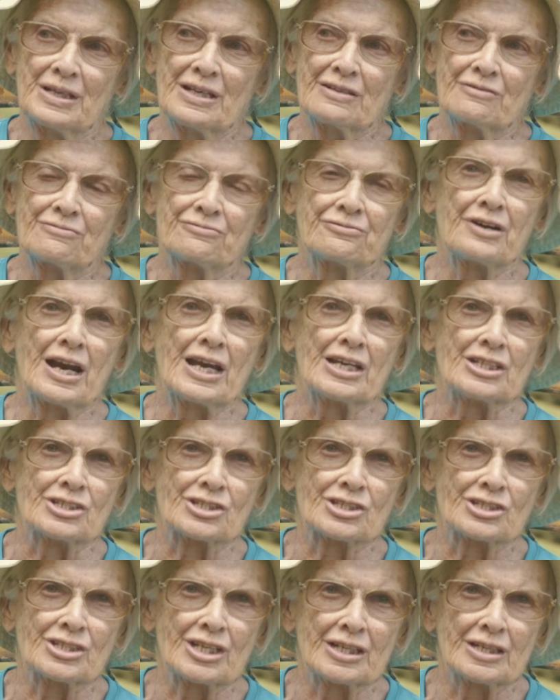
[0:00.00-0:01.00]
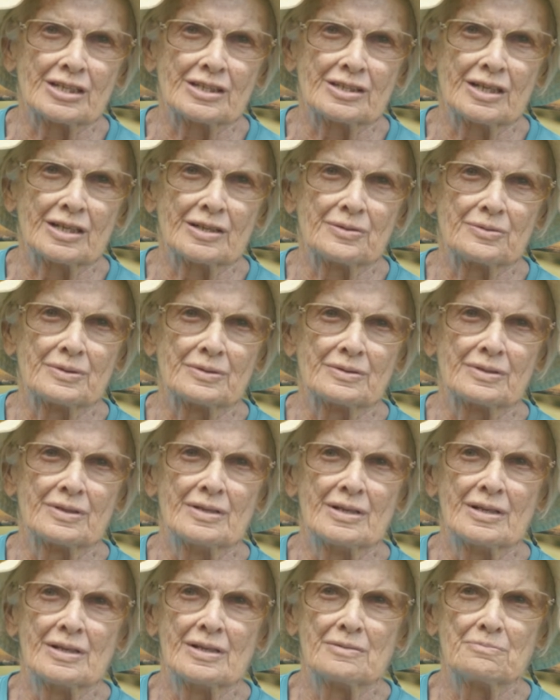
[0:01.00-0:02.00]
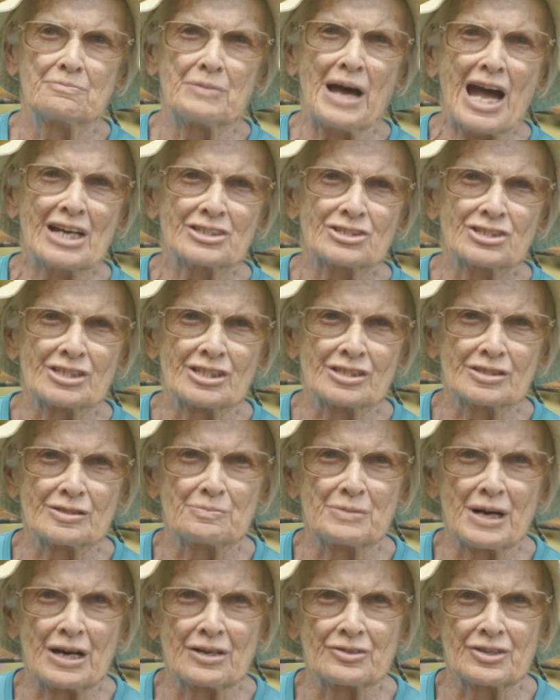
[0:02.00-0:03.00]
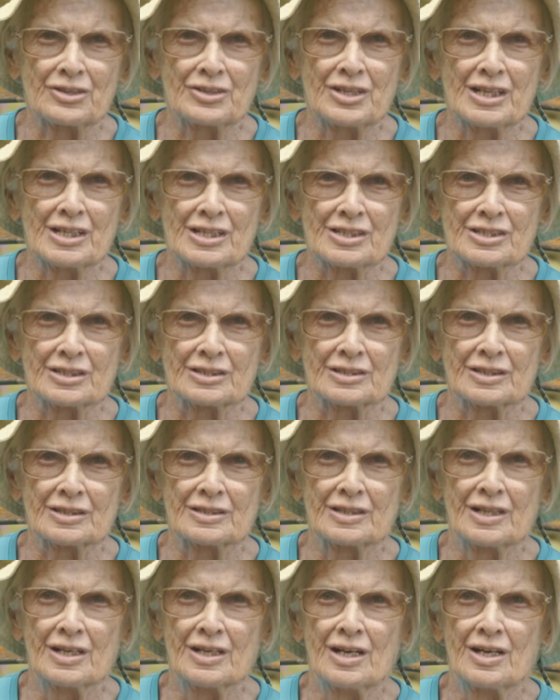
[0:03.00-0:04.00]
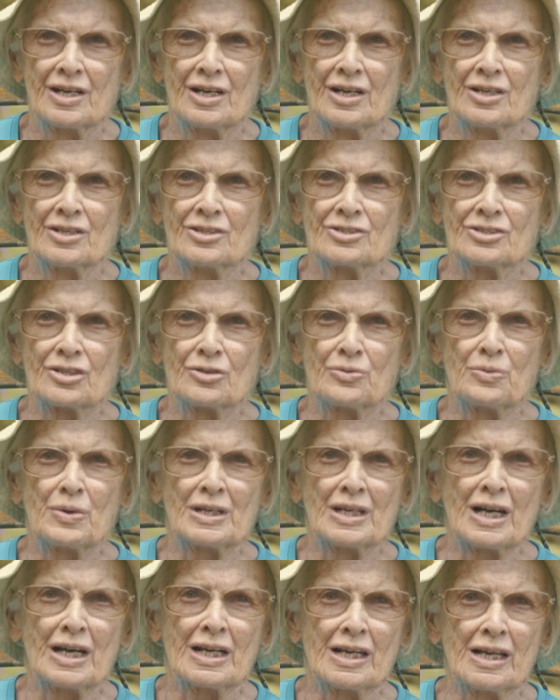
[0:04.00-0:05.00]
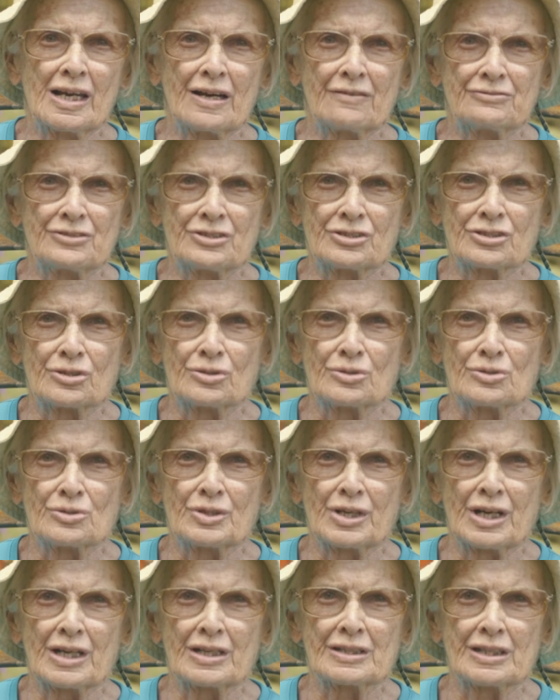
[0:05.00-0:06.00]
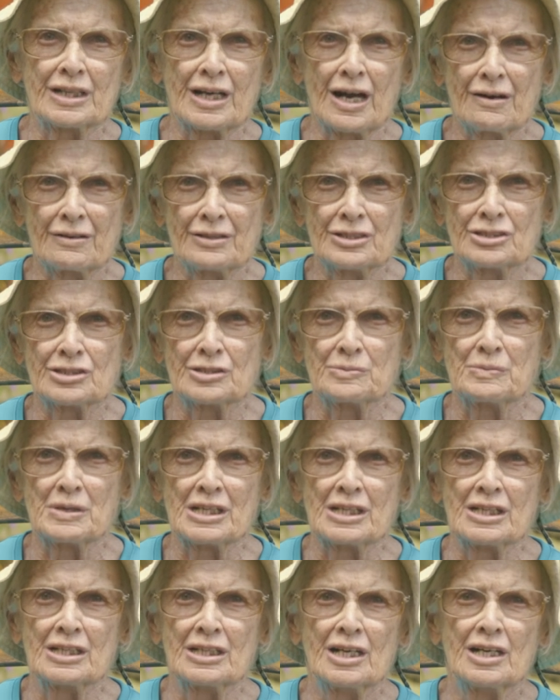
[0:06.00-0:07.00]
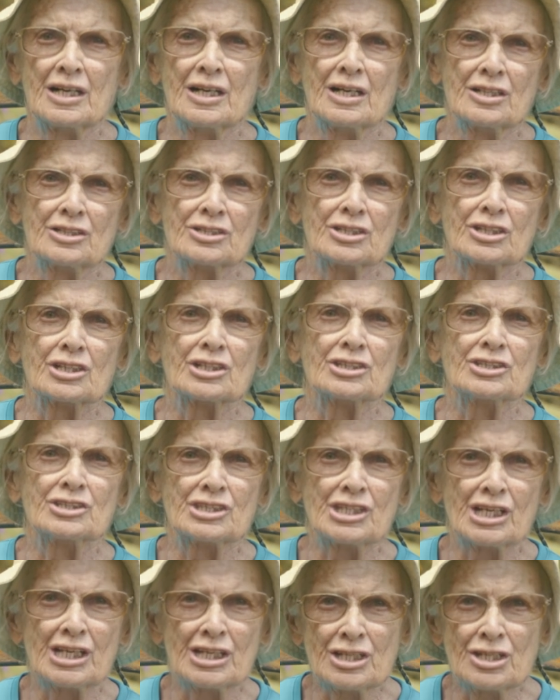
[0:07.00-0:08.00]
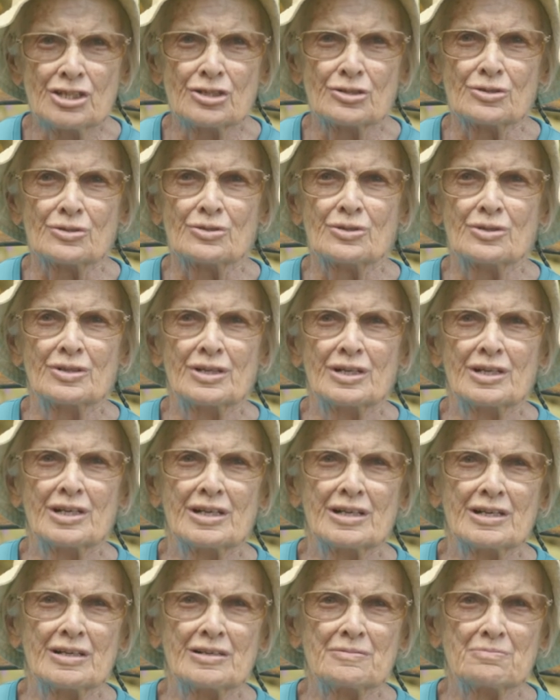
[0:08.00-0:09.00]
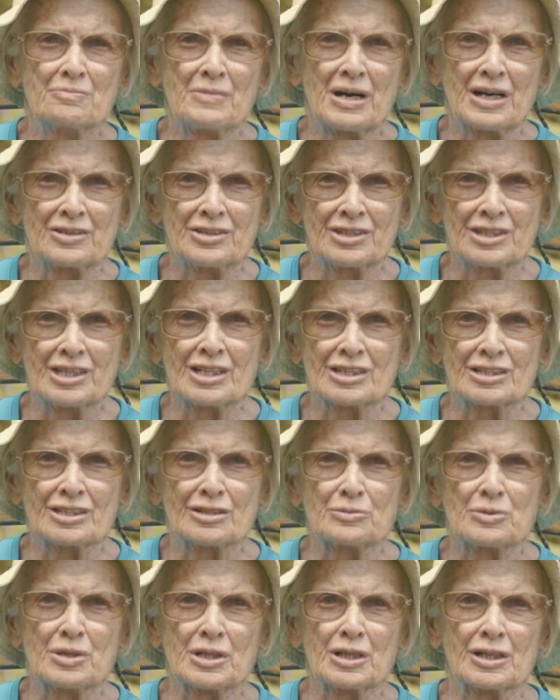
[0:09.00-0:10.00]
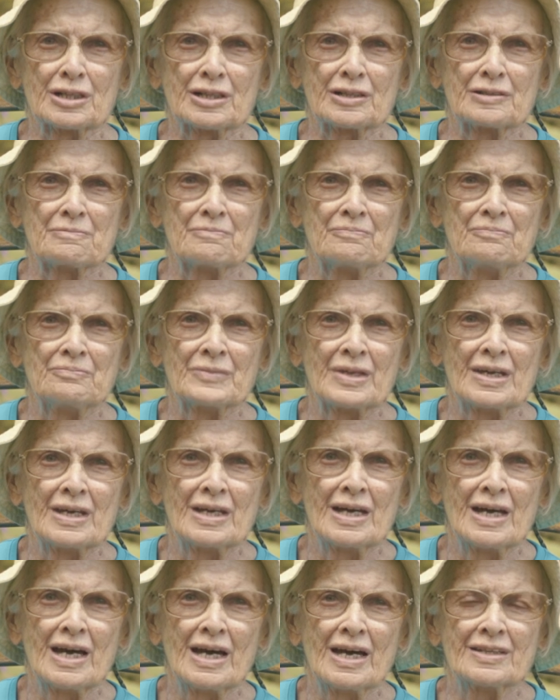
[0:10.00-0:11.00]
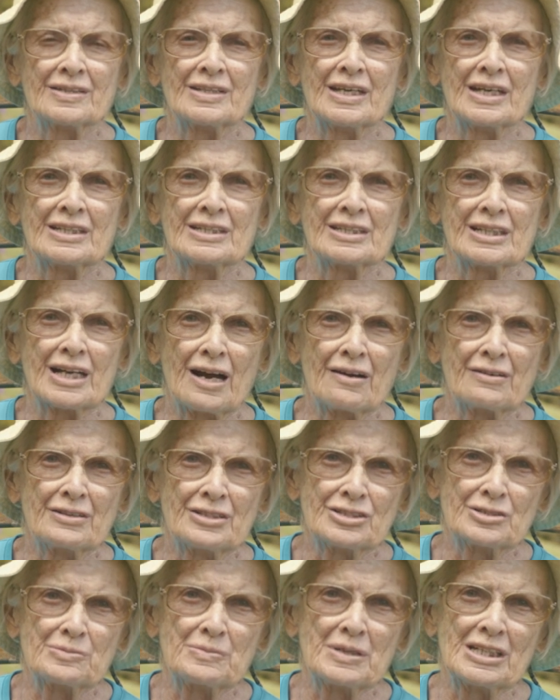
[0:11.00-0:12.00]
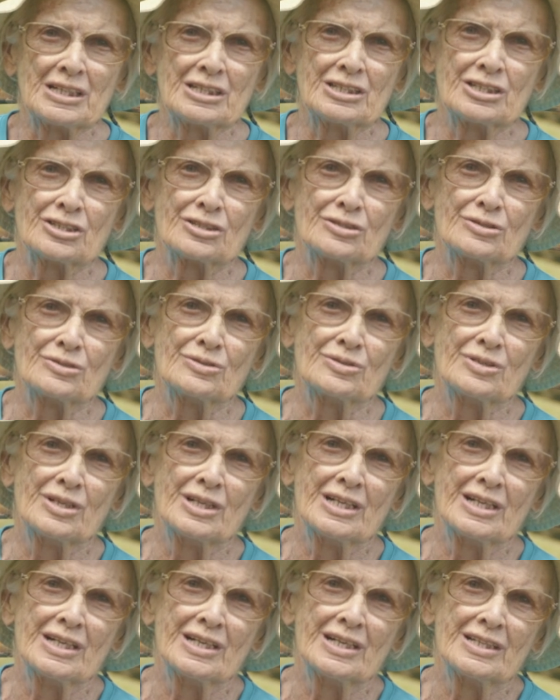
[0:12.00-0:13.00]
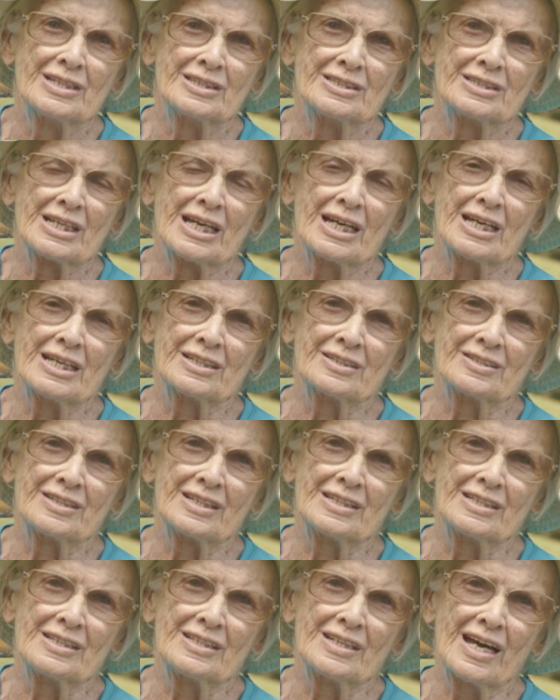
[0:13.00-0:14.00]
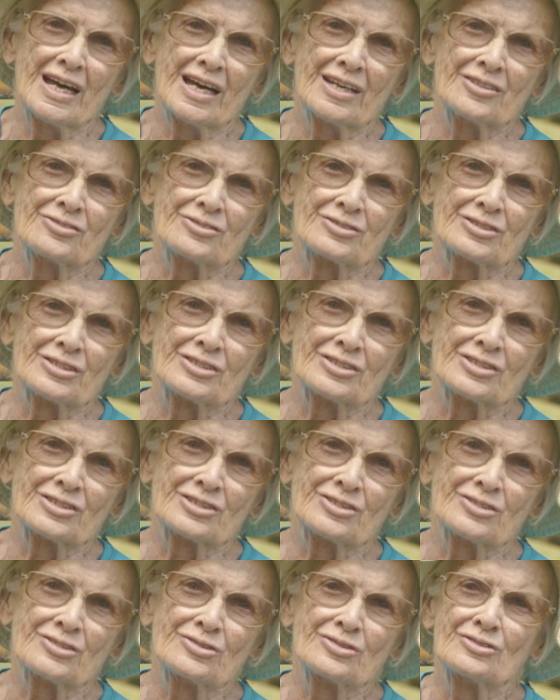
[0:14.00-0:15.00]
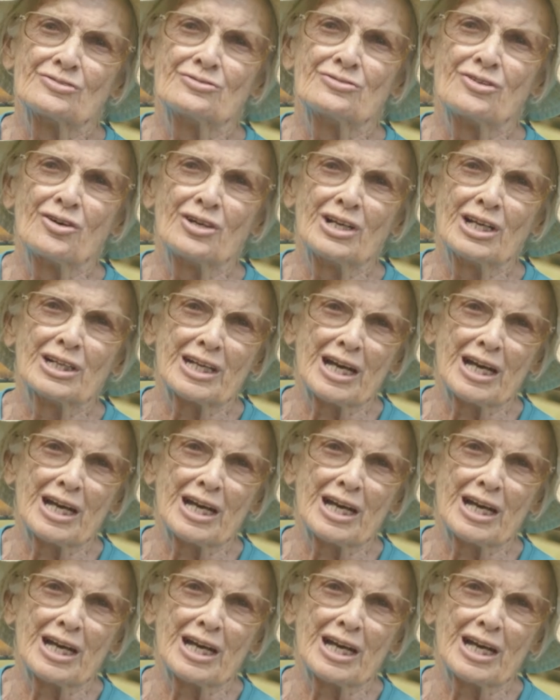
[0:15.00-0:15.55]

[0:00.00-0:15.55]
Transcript: being French, they, they were passionate about theatre. So when I left school, they encouraged me to continue my theatre work. And they encouraged me to take the entrance to the Royal